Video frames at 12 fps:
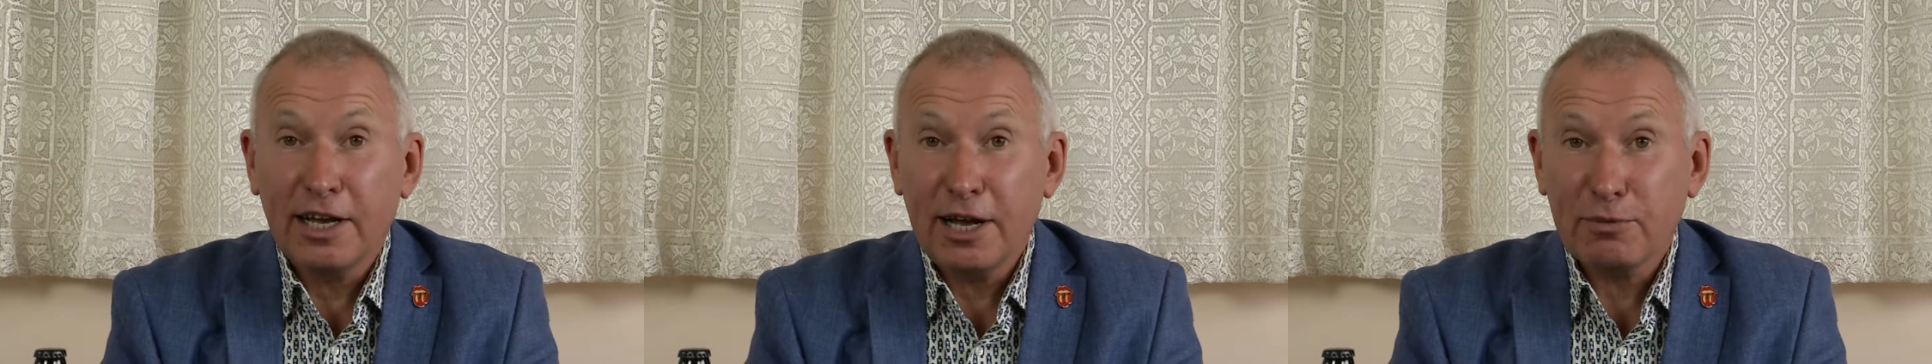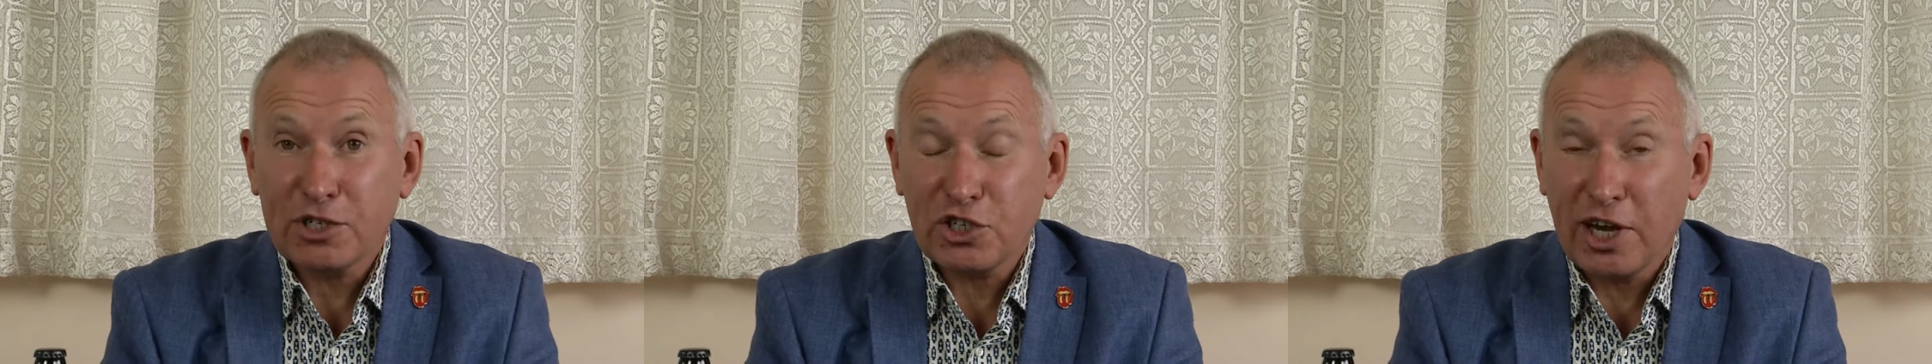I
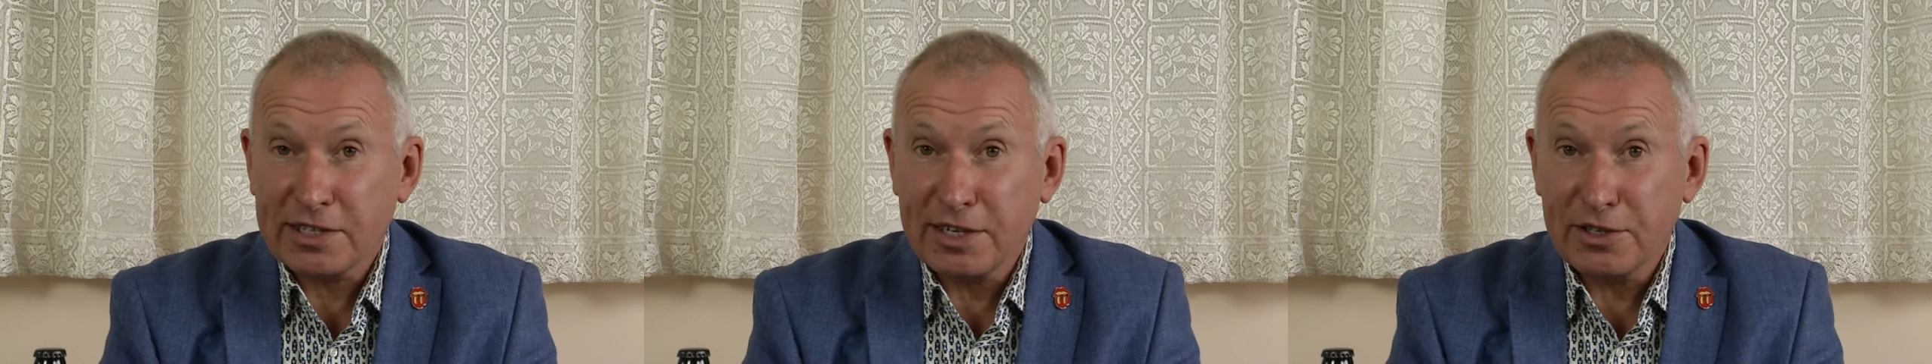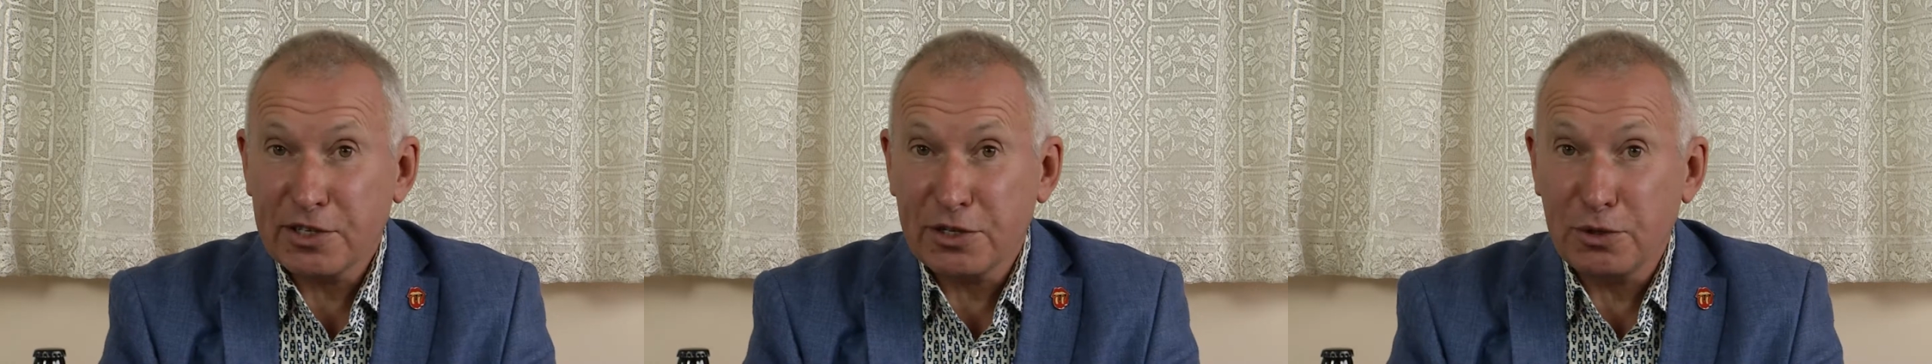was
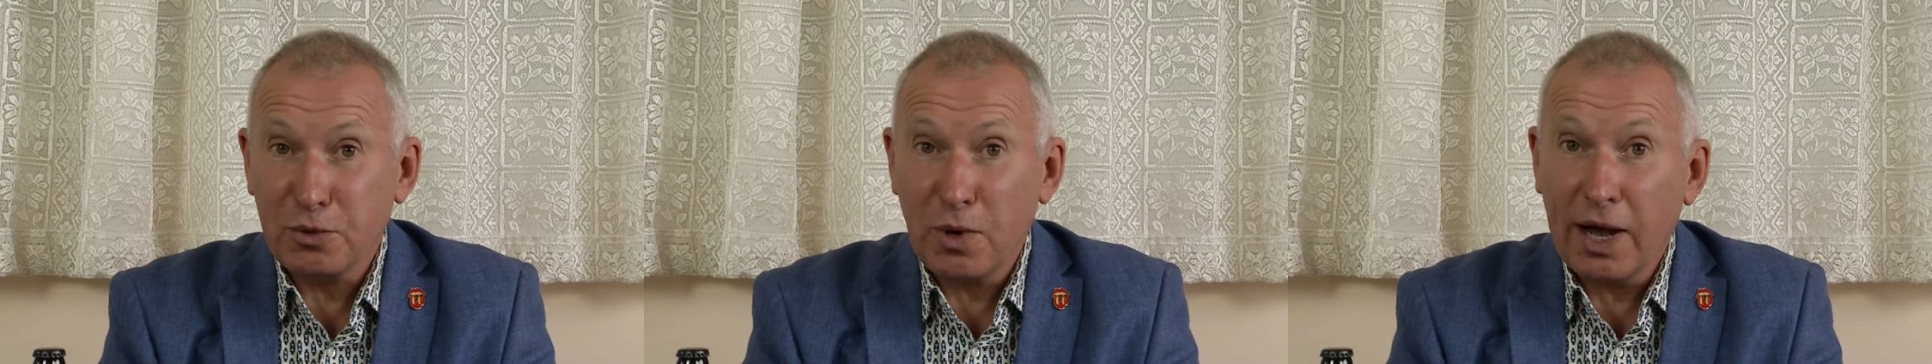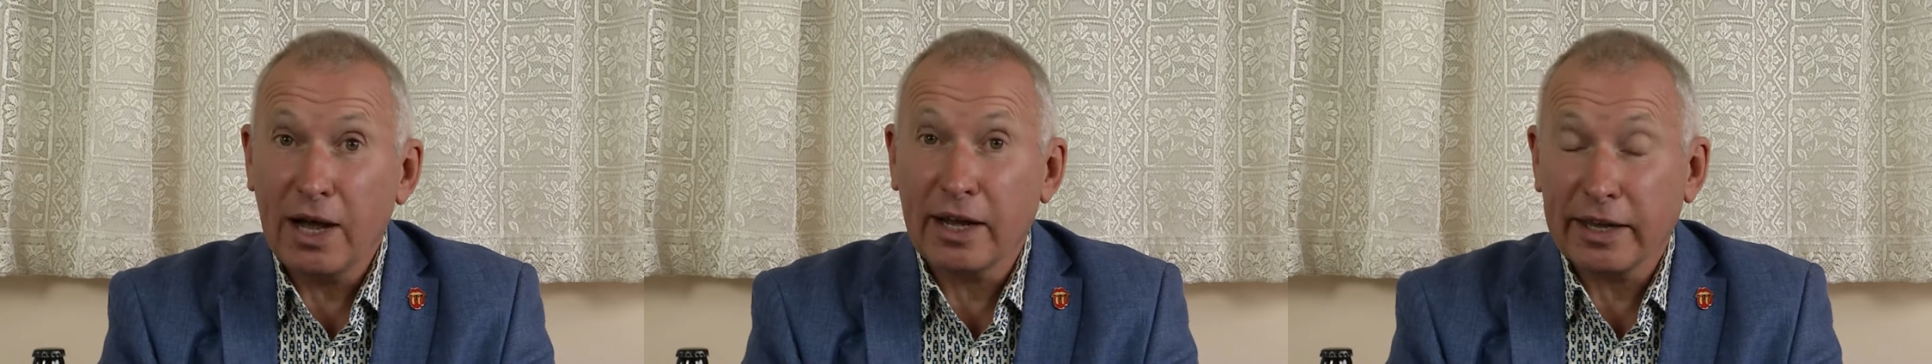chatting
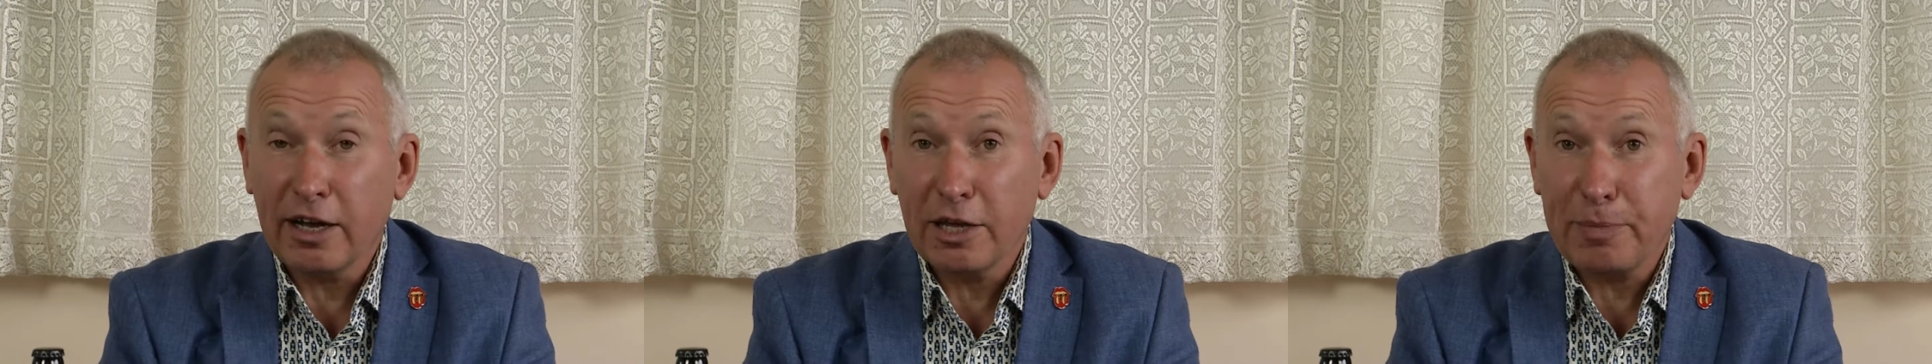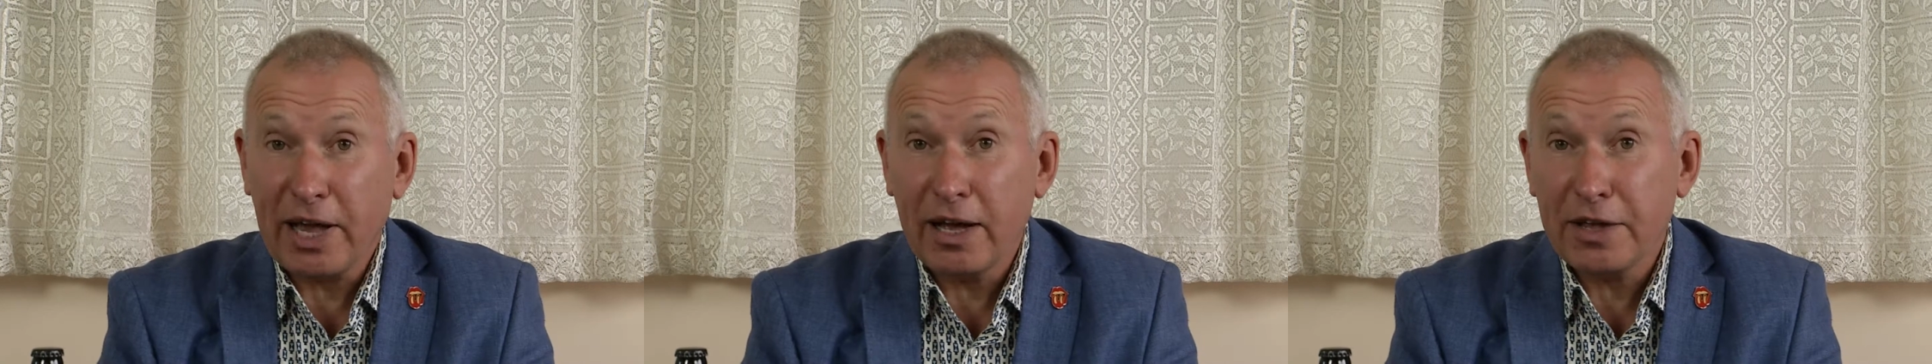to a guy
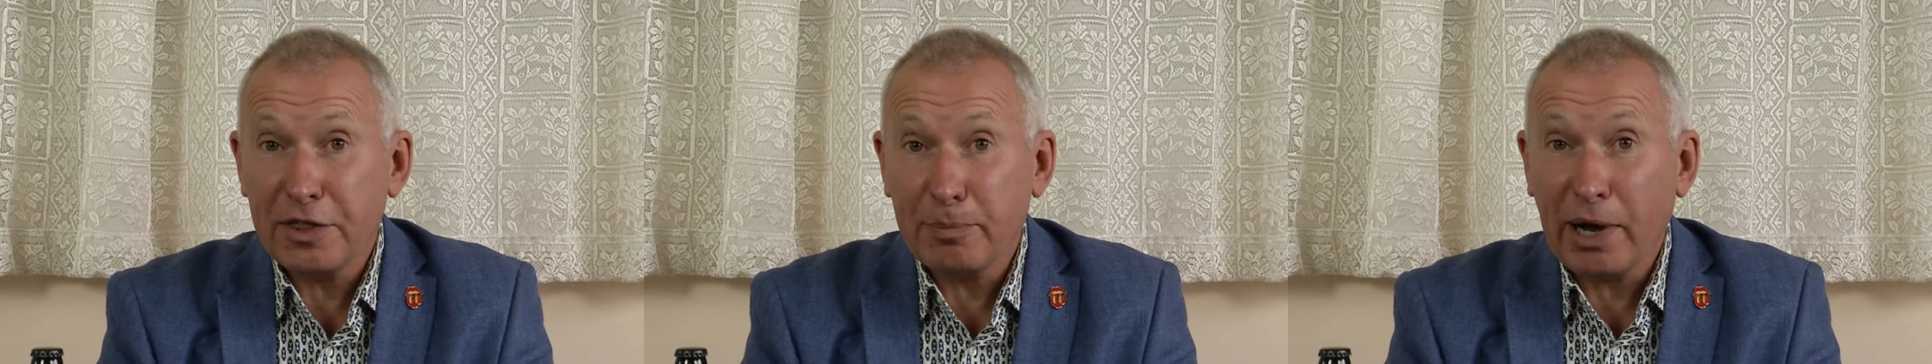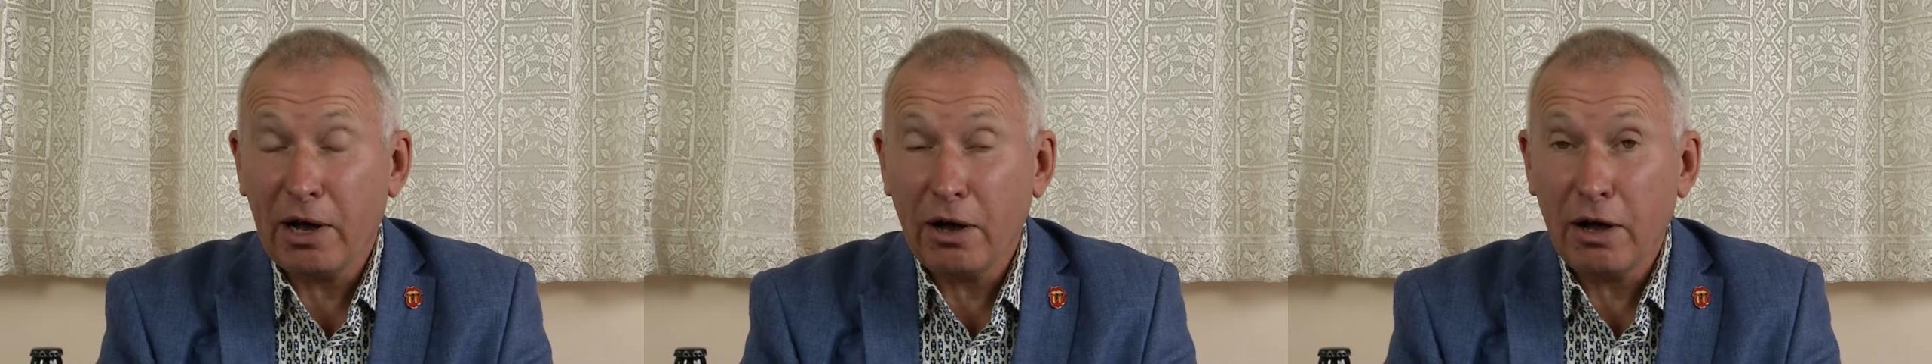behind the
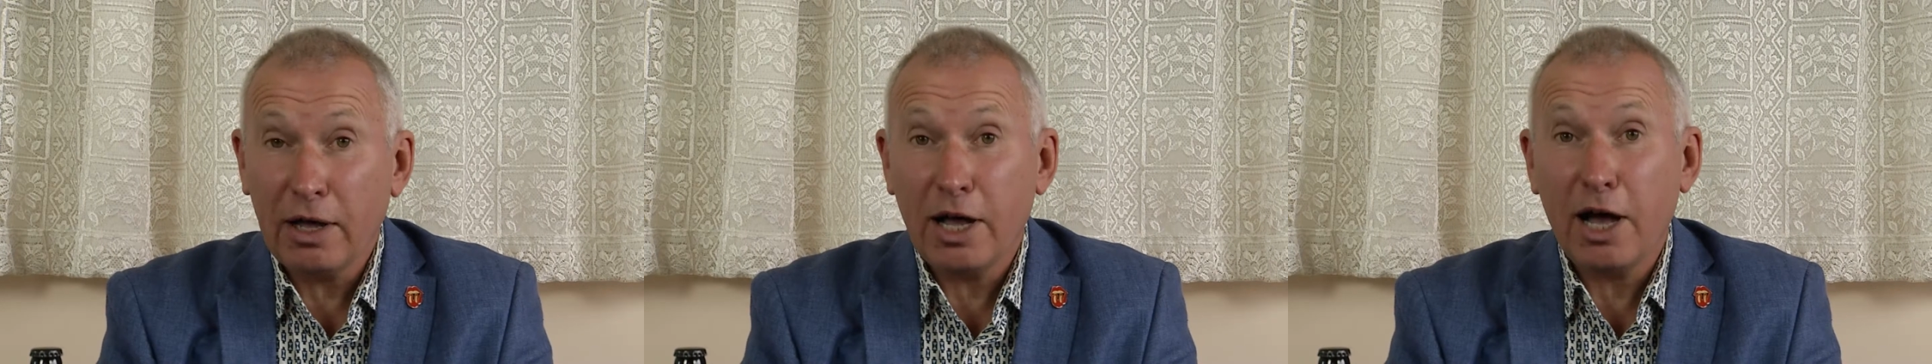bar